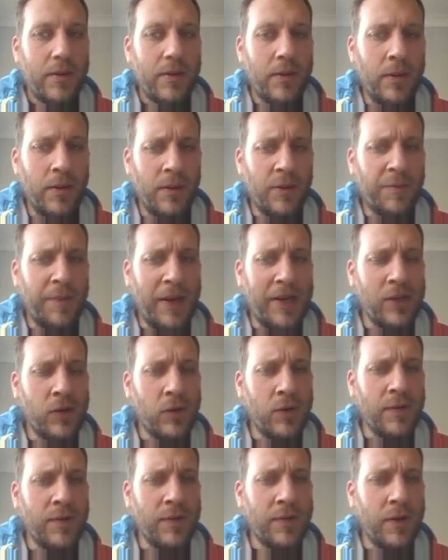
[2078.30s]
Oh, space
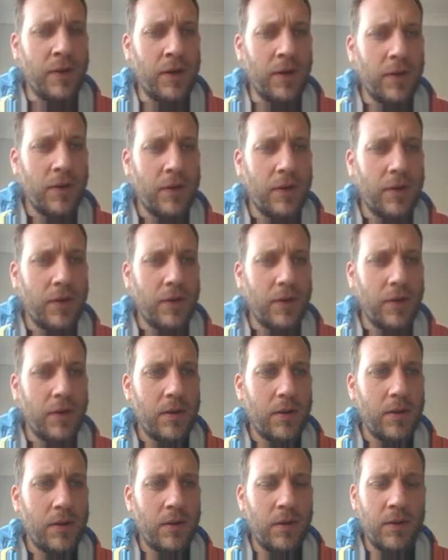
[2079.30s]
noise is good.
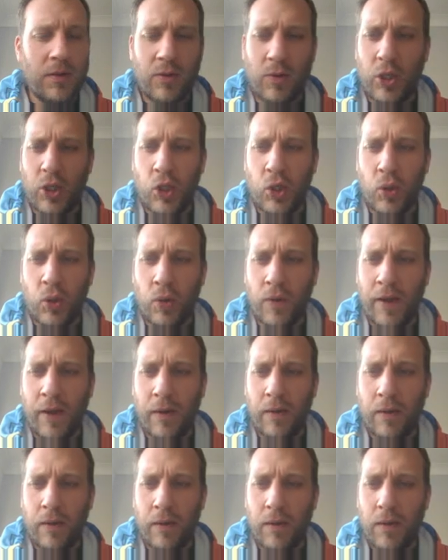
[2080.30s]
That's quite short
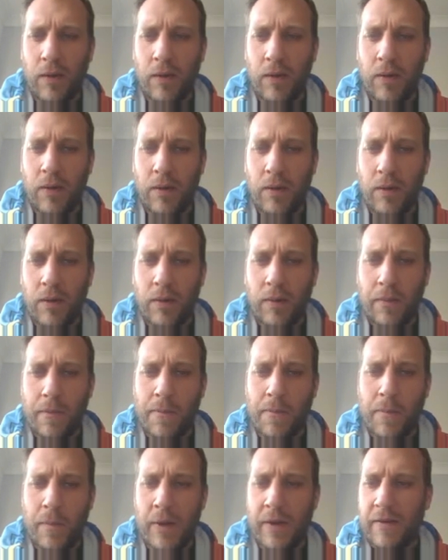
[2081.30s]
though.
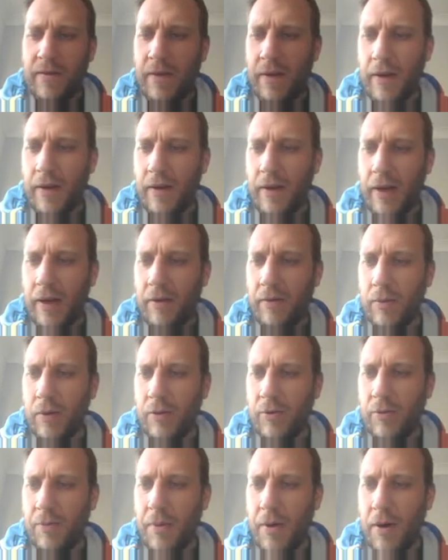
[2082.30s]
Let's see. Okay, we've got
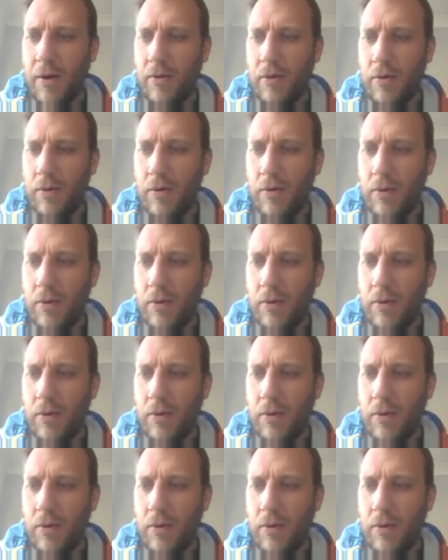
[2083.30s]
Spiral.